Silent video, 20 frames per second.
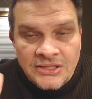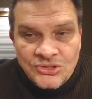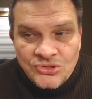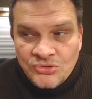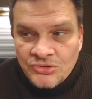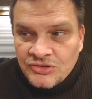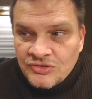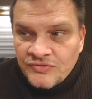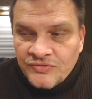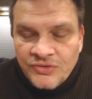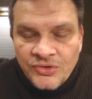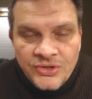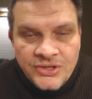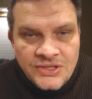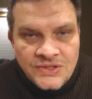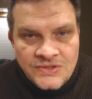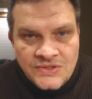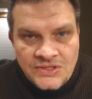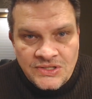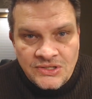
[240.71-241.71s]
George Floyd
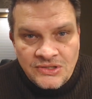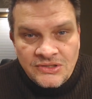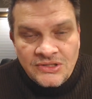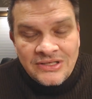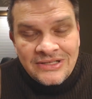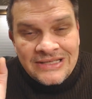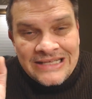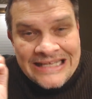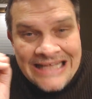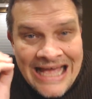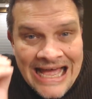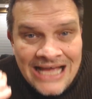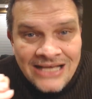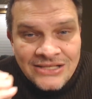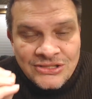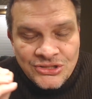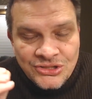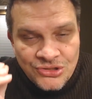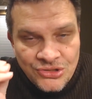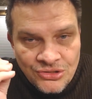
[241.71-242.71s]
is killed. The
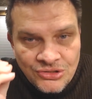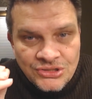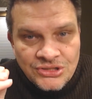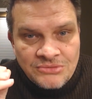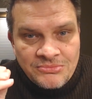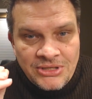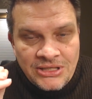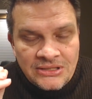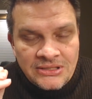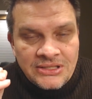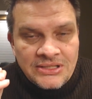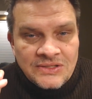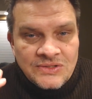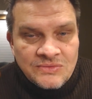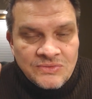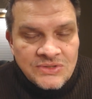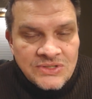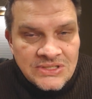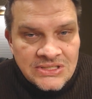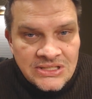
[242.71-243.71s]
last church on my list
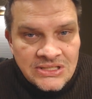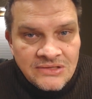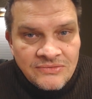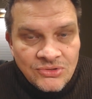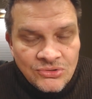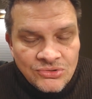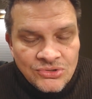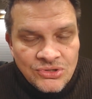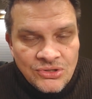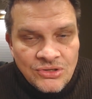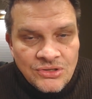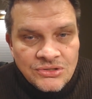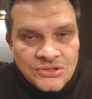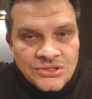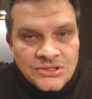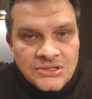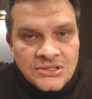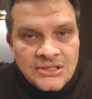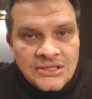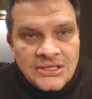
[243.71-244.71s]
was City View
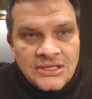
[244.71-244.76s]
Church,